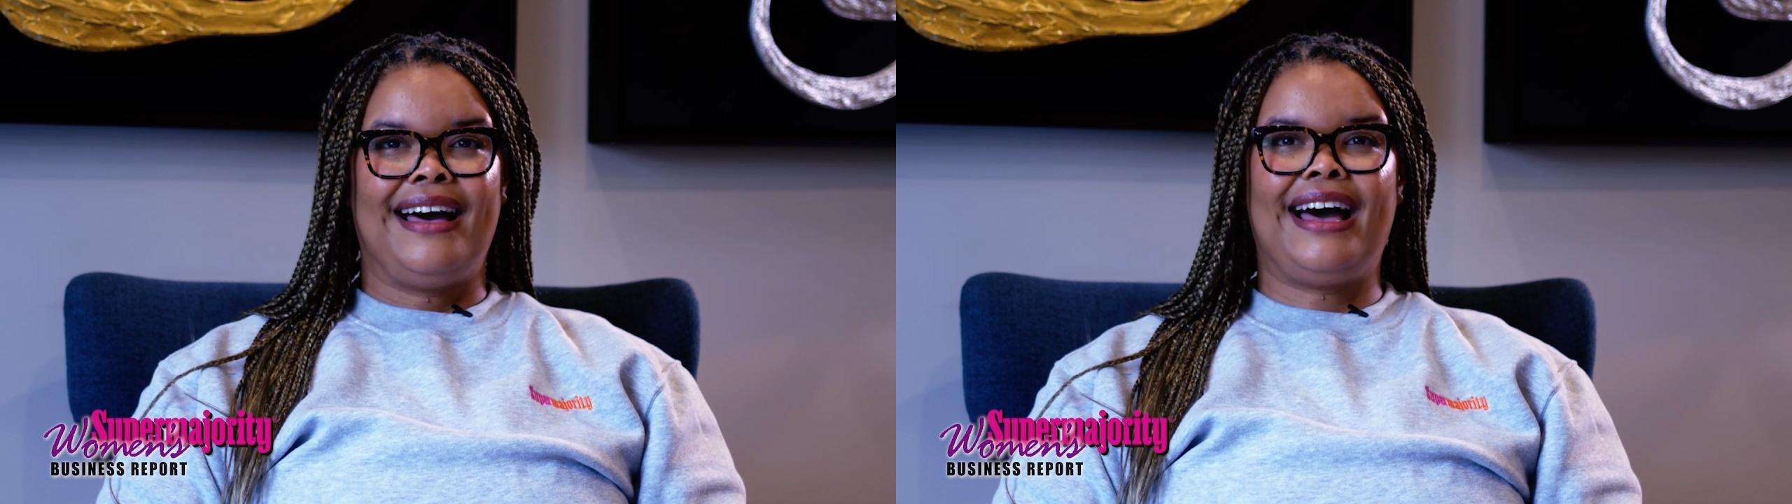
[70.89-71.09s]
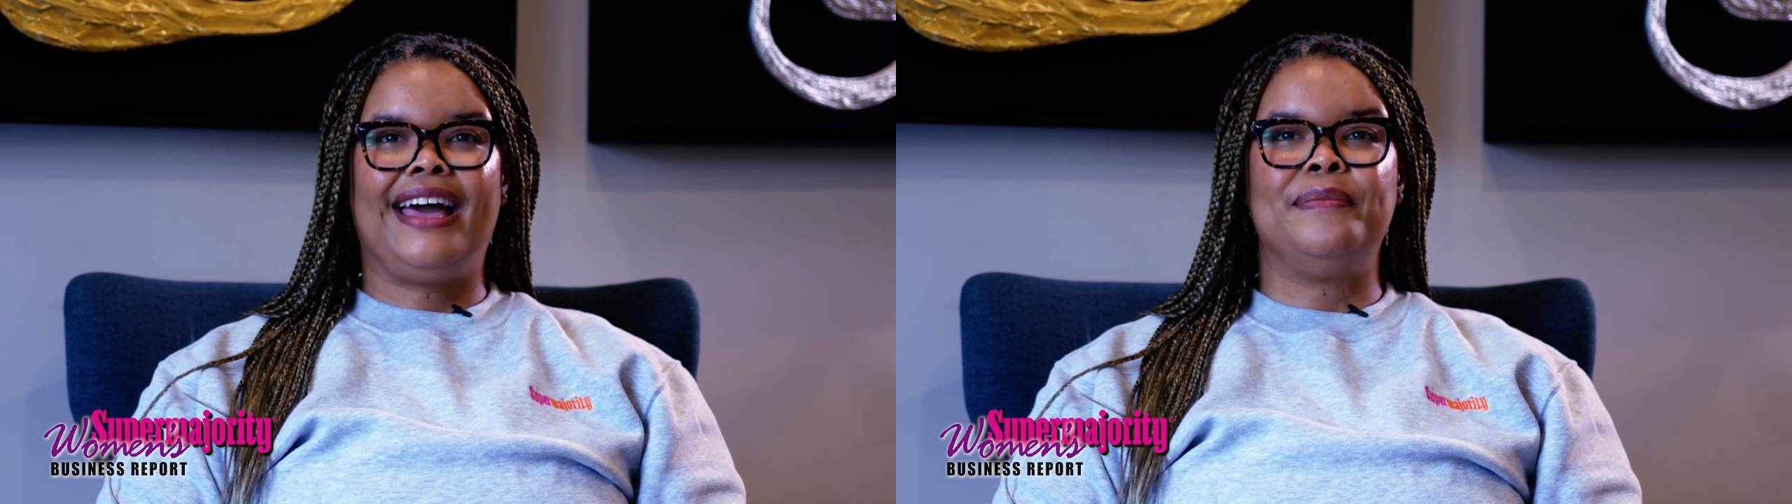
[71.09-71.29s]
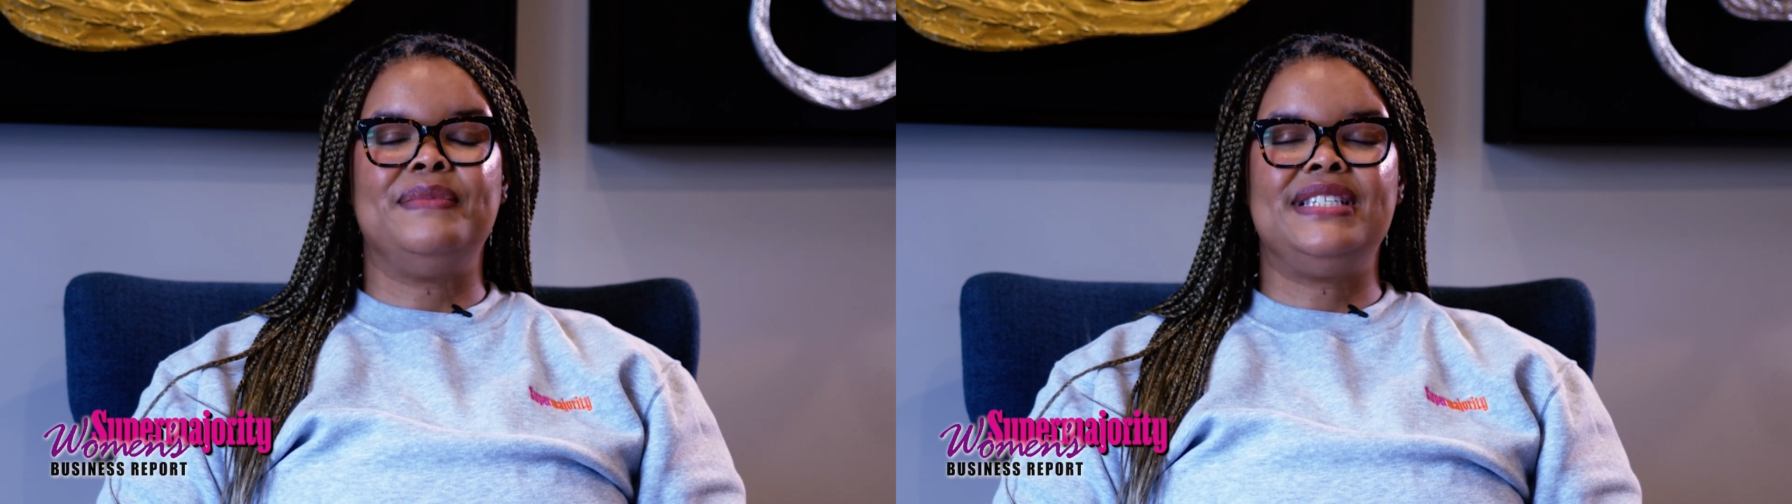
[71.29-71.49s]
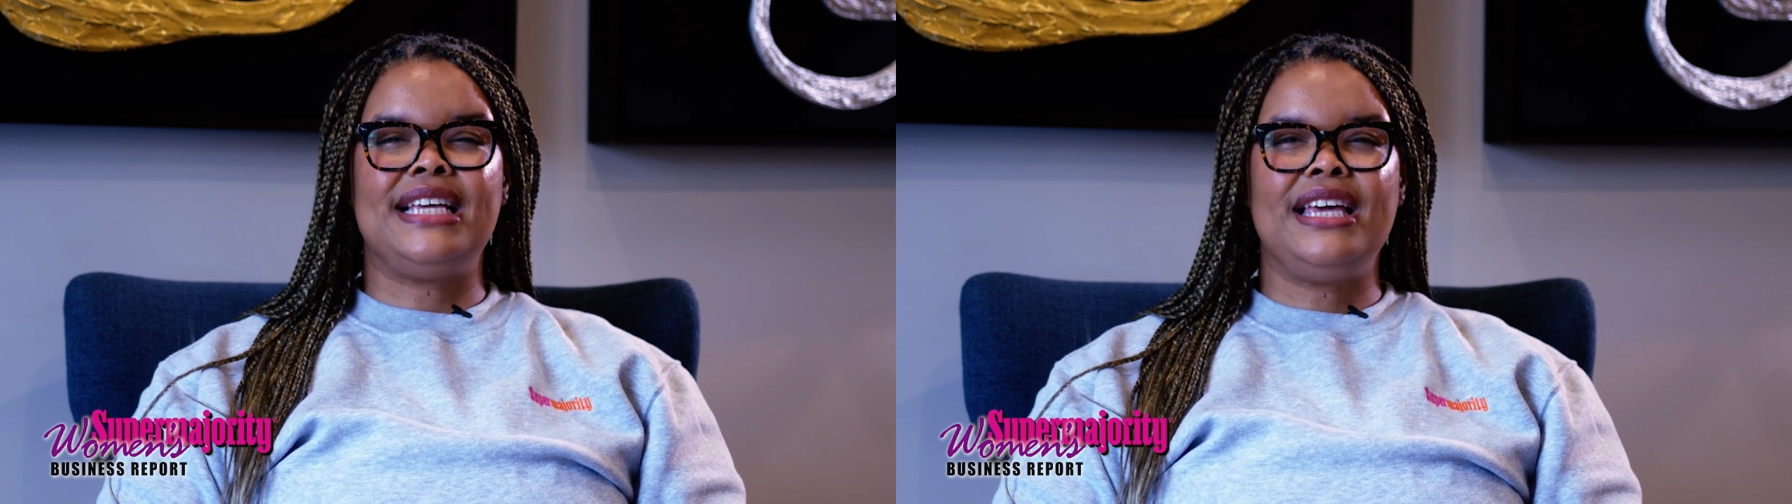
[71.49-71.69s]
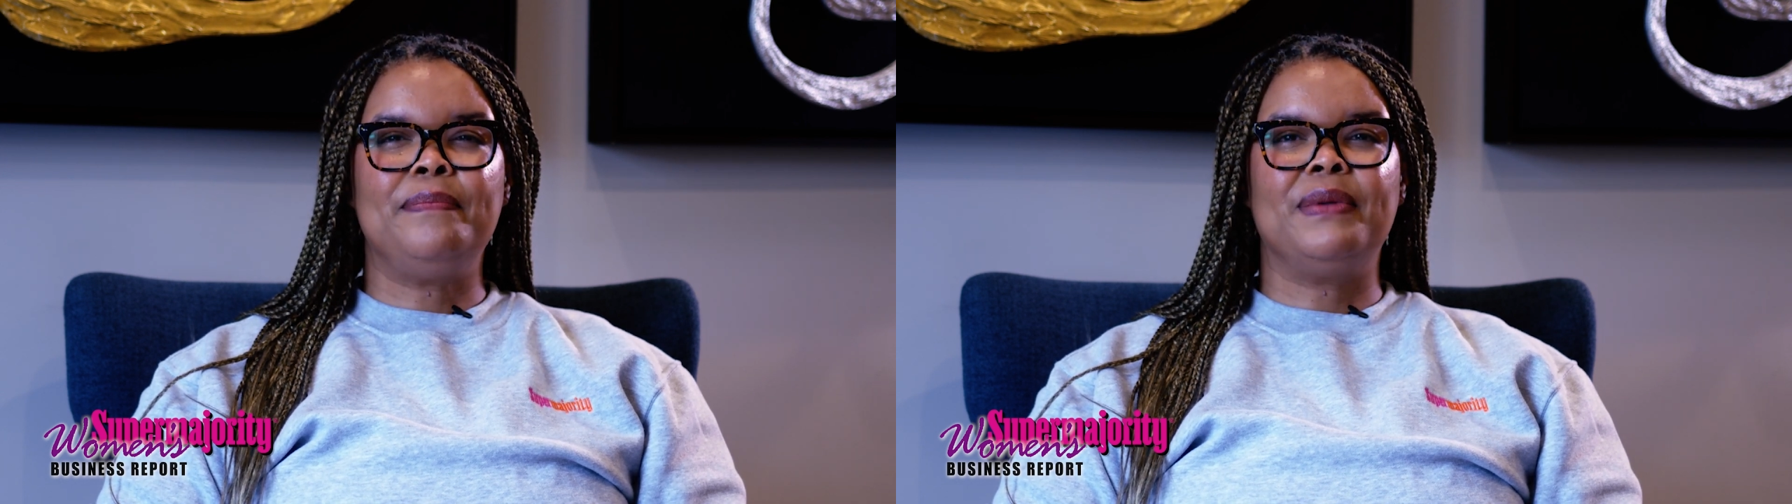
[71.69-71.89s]
I am
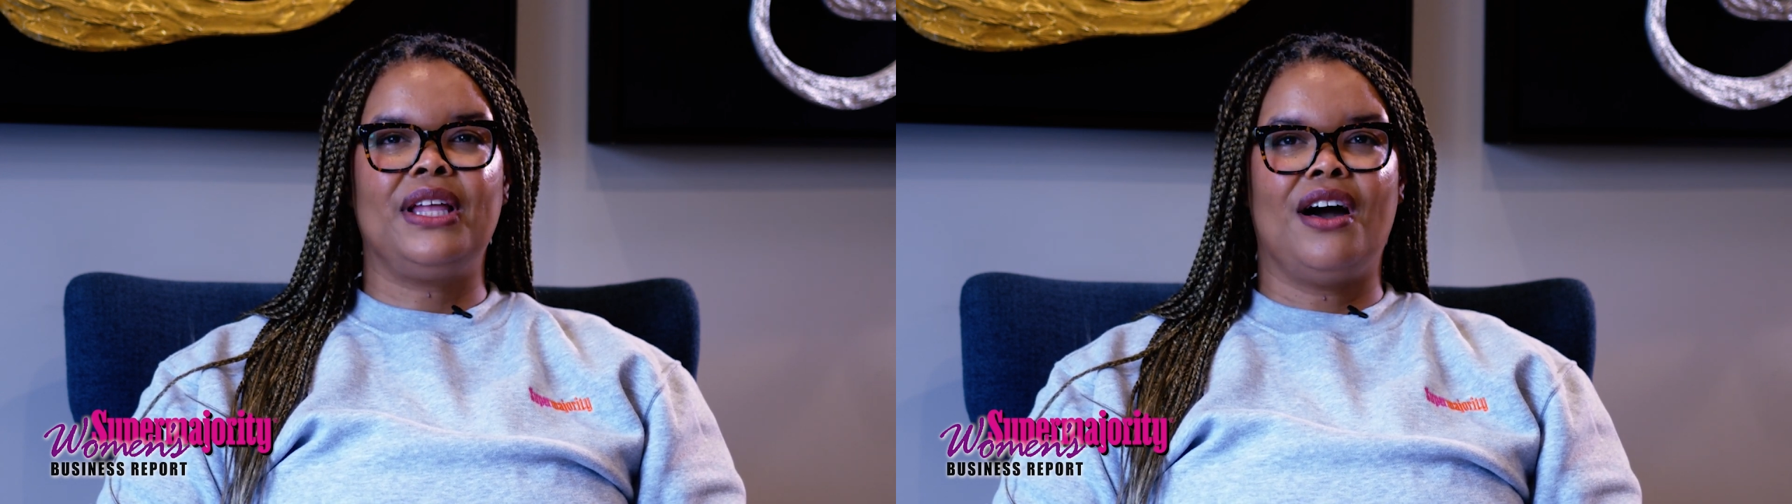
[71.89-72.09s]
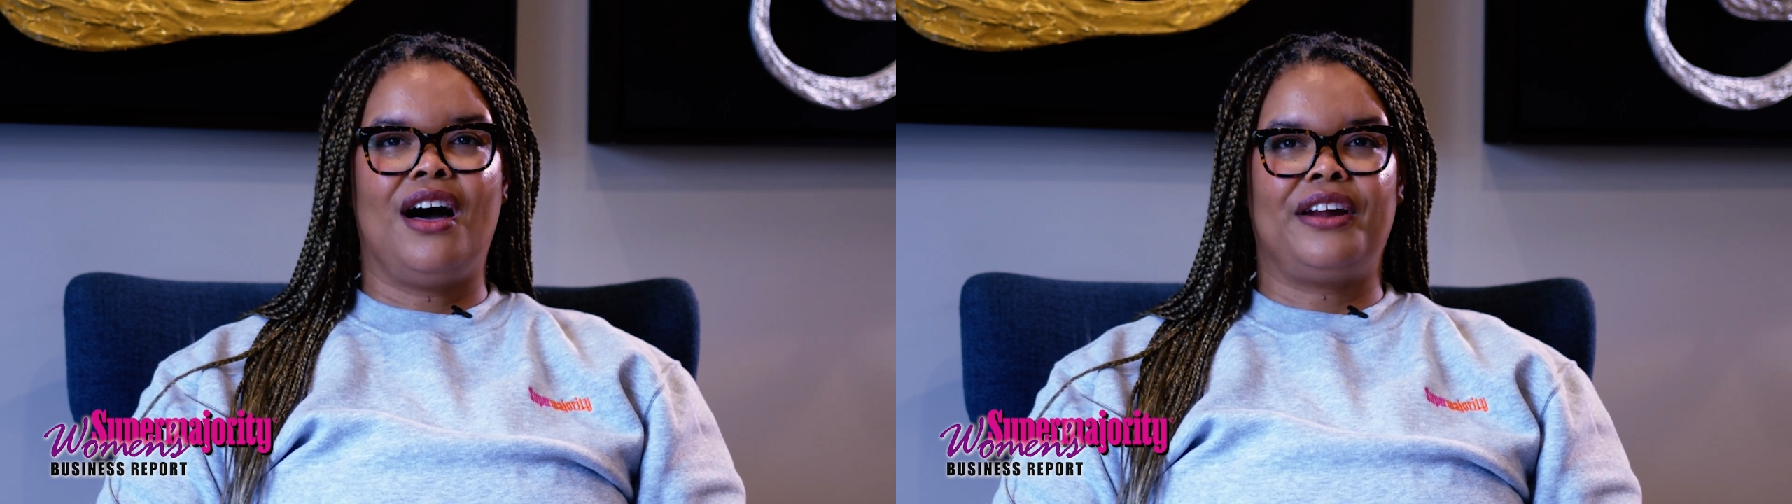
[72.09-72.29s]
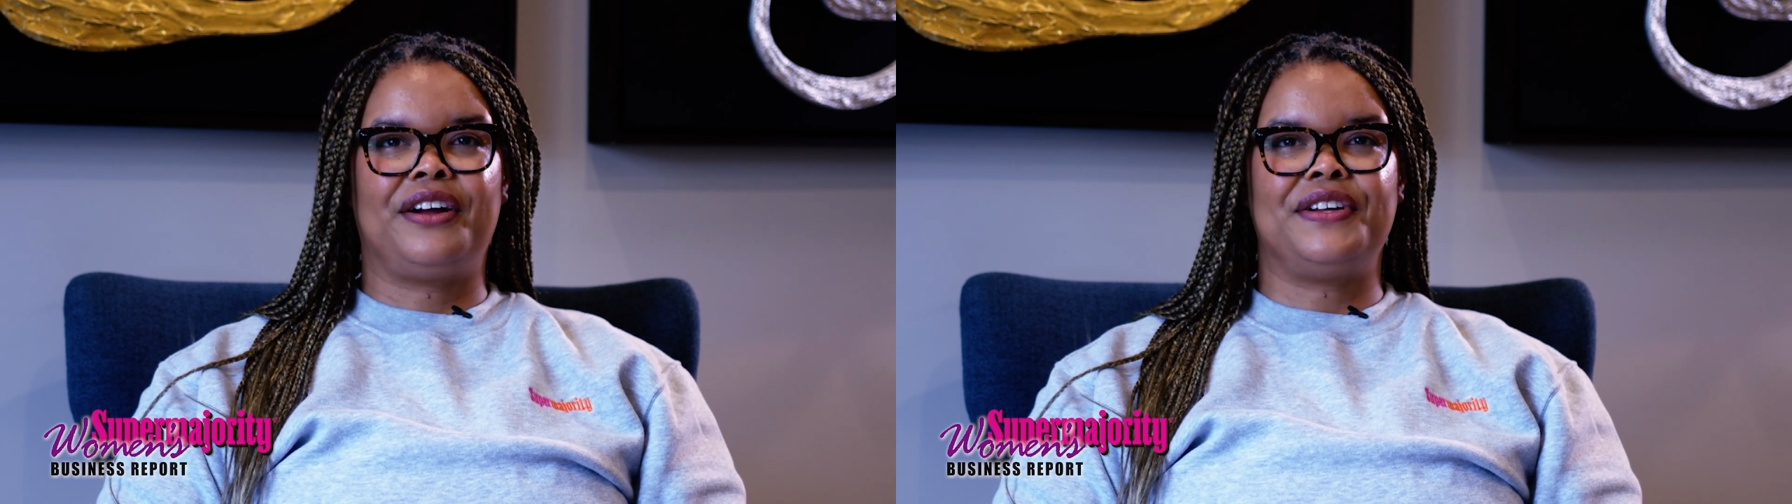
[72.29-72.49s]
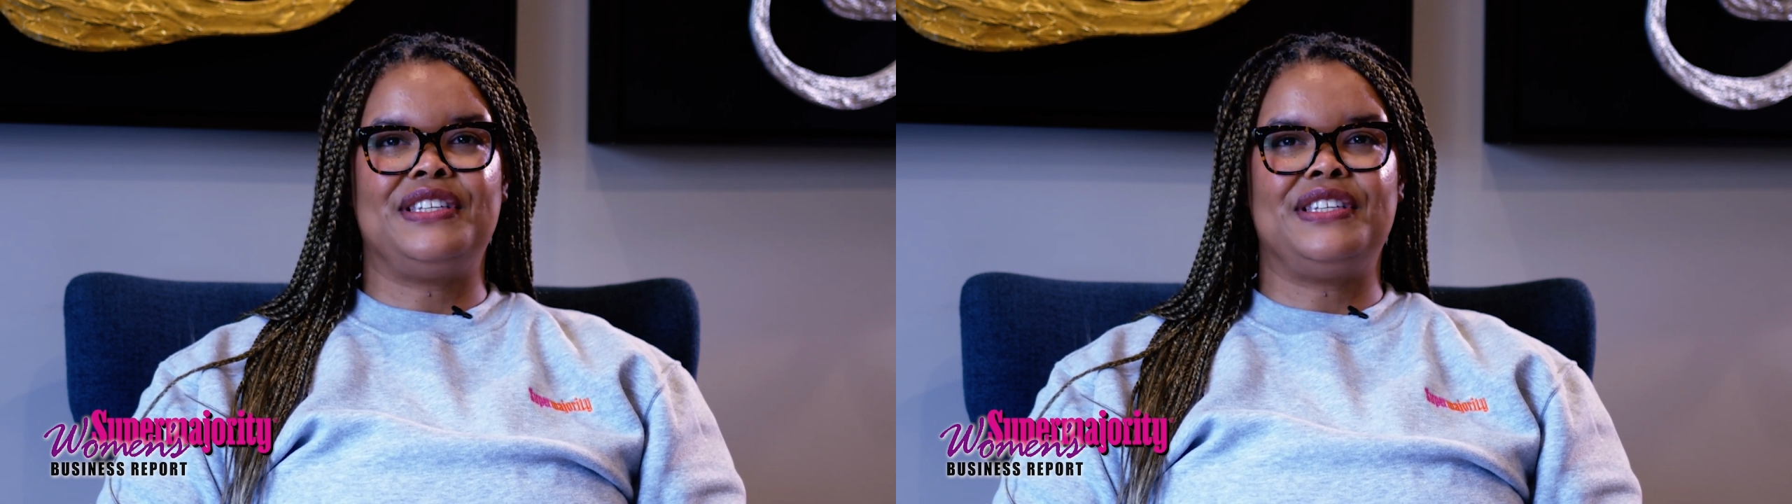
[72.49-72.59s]
deeply honored